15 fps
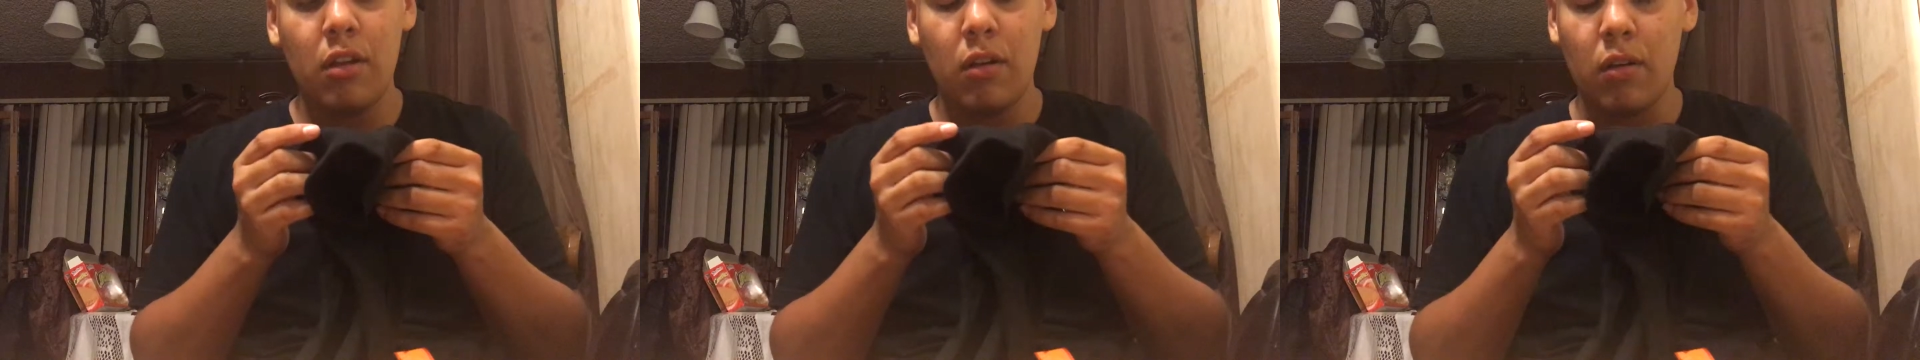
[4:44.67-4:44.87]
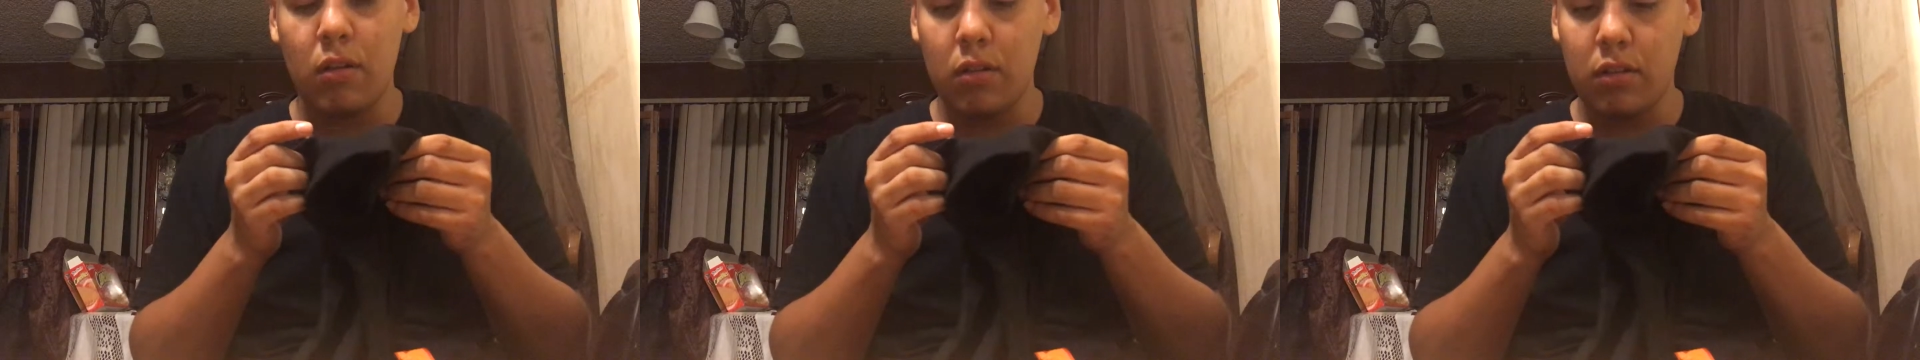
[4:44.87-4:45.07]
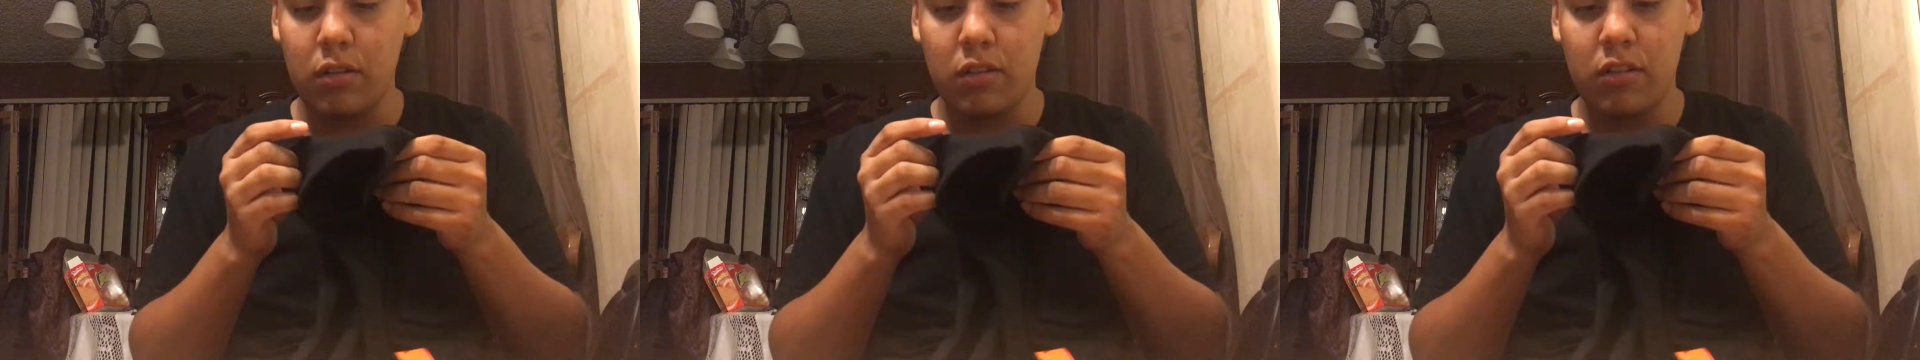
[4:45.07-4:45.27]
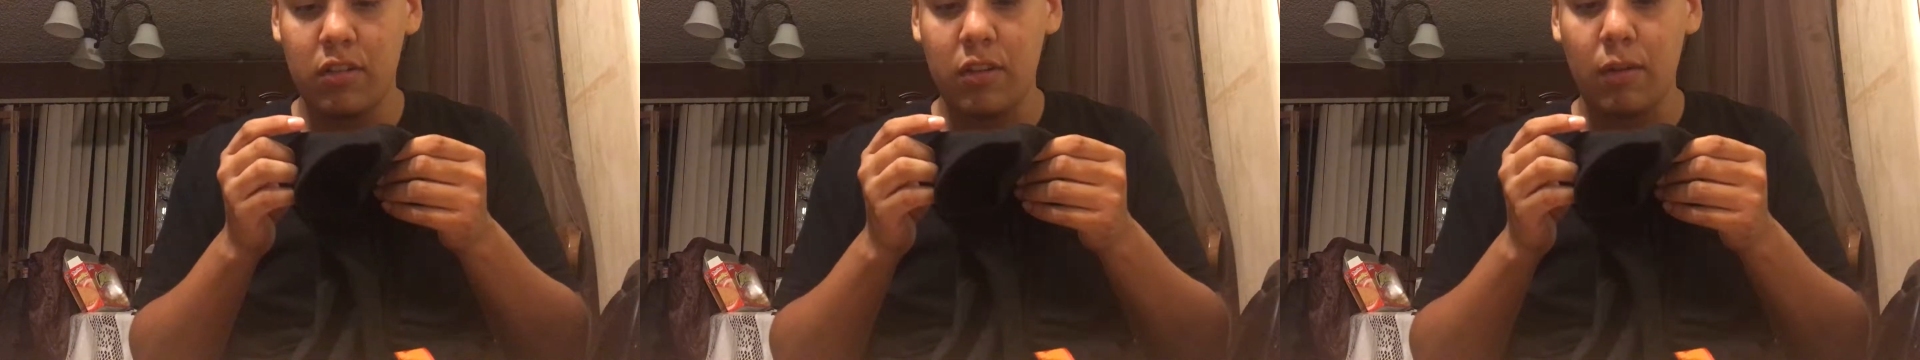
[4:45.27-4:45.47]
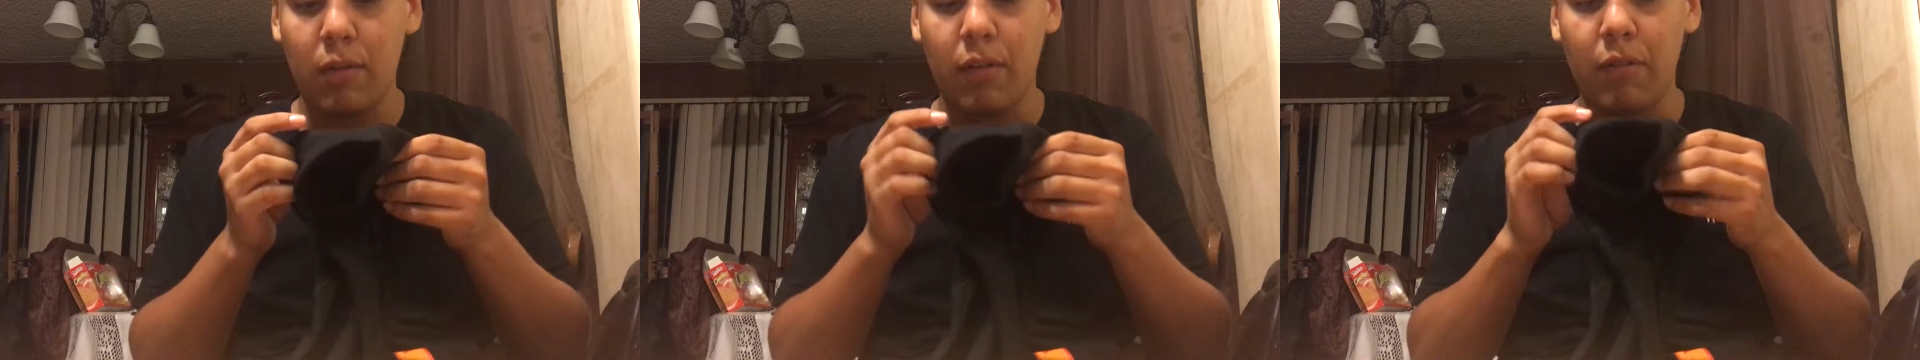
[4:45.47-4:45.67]
holy
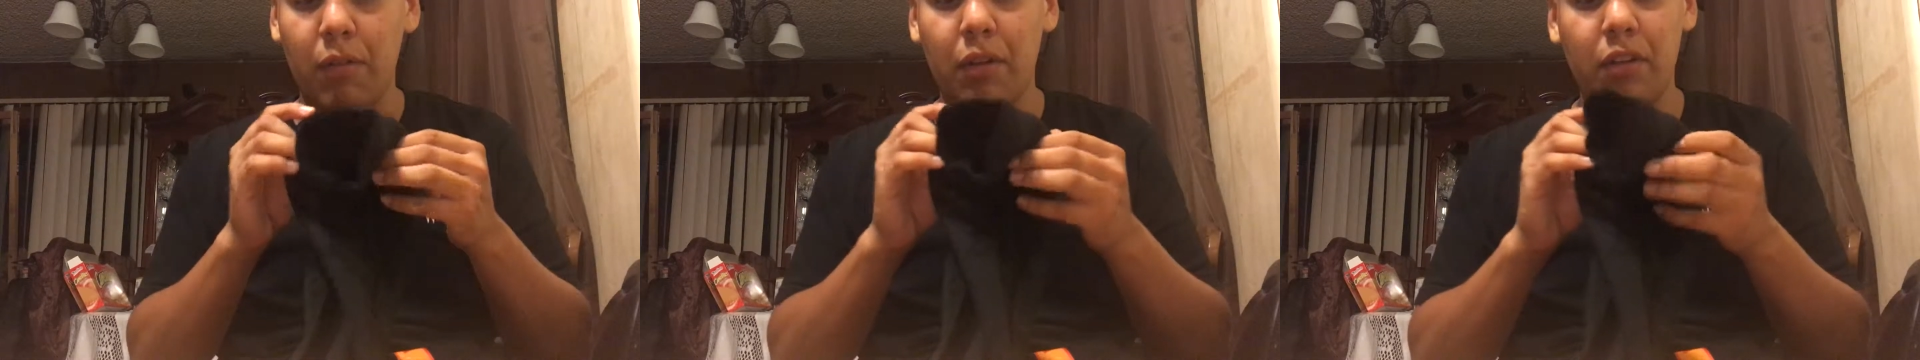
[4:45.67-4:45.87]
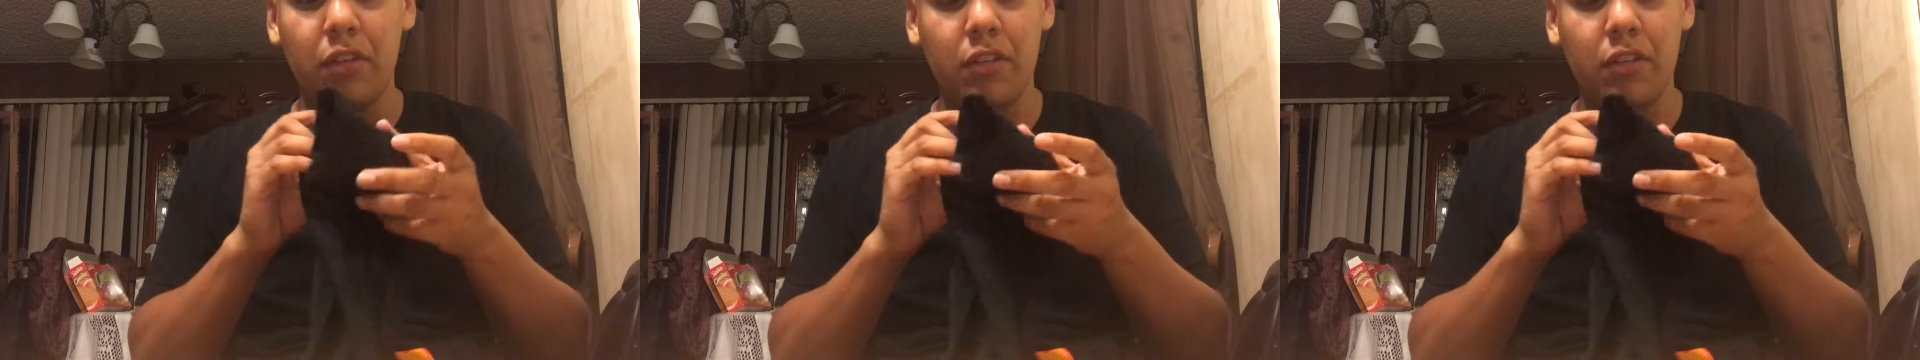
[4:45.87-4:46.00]
shit, my voice